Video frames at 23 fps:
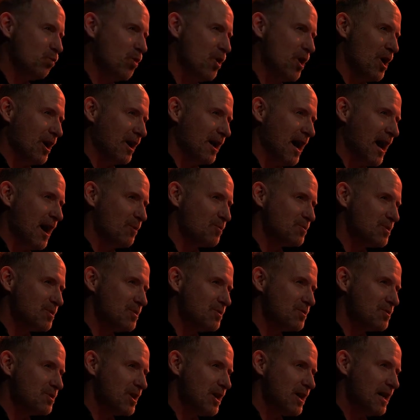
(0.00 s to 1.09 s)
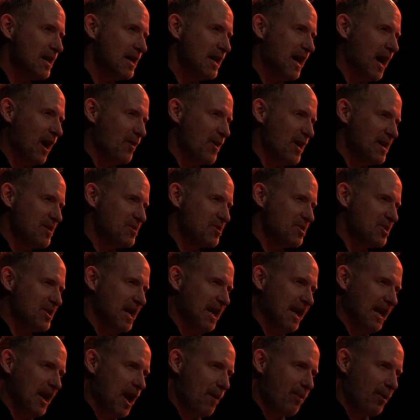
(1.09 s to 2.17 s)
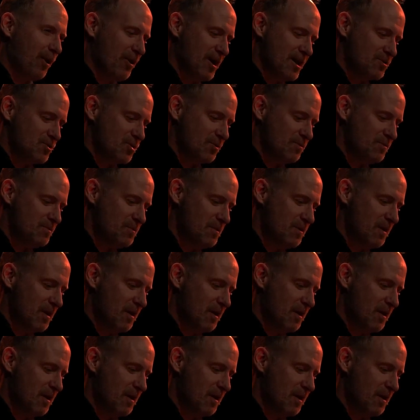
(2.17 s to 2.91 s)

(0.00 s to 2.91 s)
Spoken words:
workhouses, are they still in operation?"